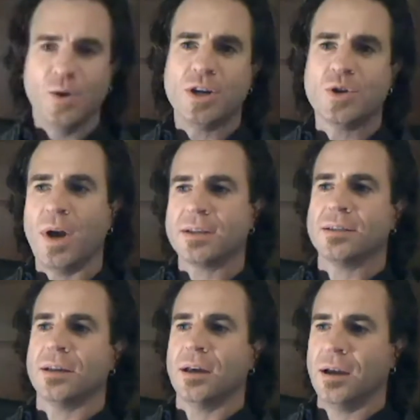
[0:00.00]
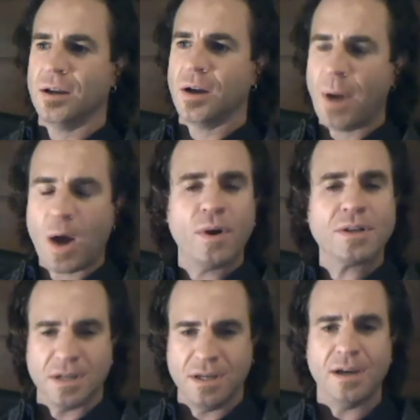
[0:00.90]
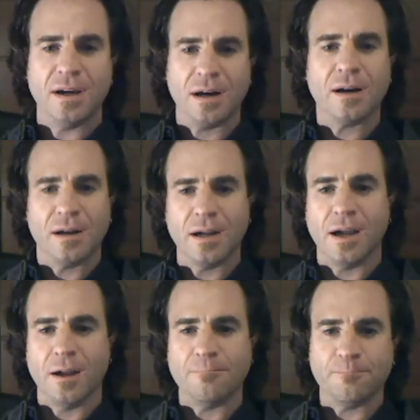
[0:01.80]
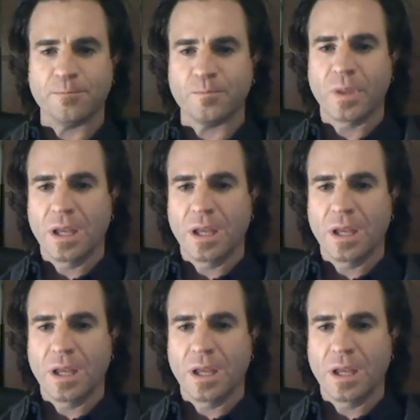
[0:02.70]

I direct about once a year, in